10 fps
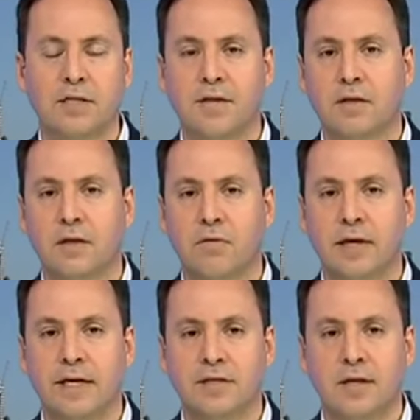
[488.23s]
I think the
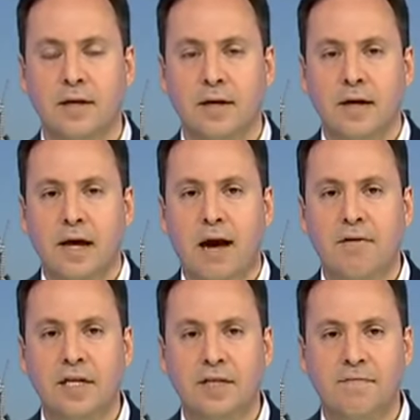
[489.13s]
Greens
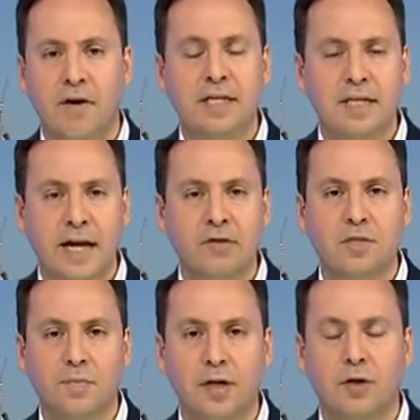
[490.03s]
are a very
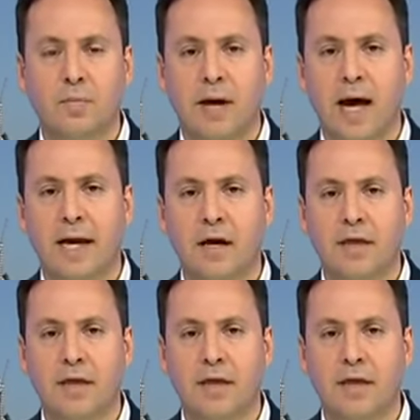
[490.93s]
dangerous political party.